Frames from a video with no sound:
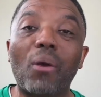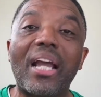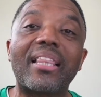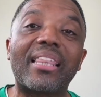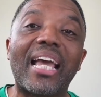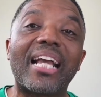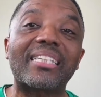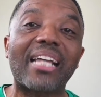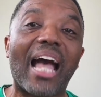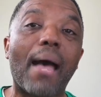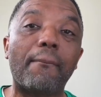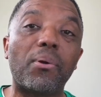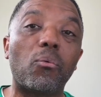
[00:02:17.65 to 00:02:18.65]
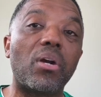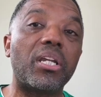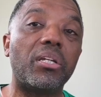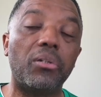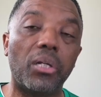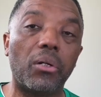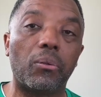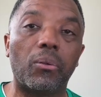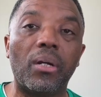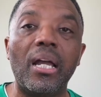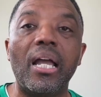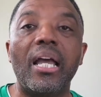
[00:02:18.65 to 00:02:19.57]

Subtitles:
great things happen when you do.